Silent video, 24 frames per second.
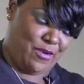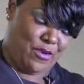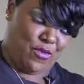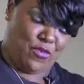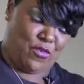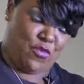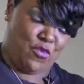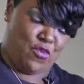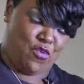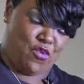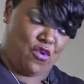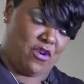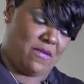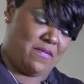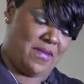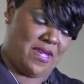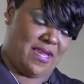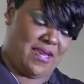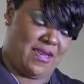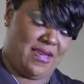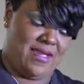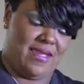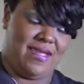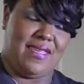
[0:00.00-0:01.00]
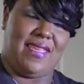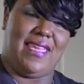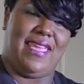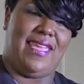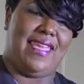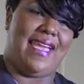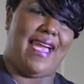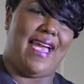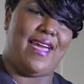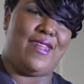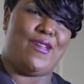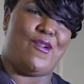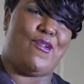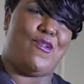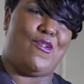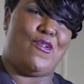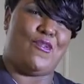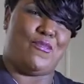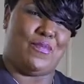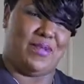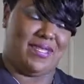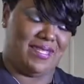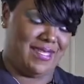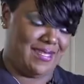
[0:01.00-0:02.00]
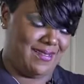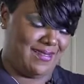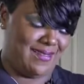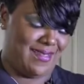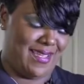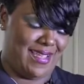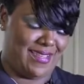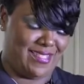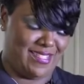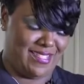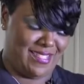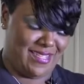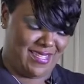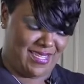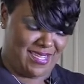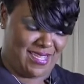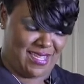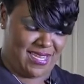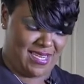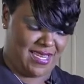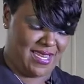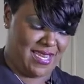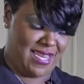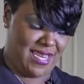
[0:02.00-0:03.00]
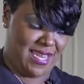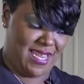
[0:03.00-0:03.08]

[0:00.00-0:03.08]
on warm, and he got home and took that chicken,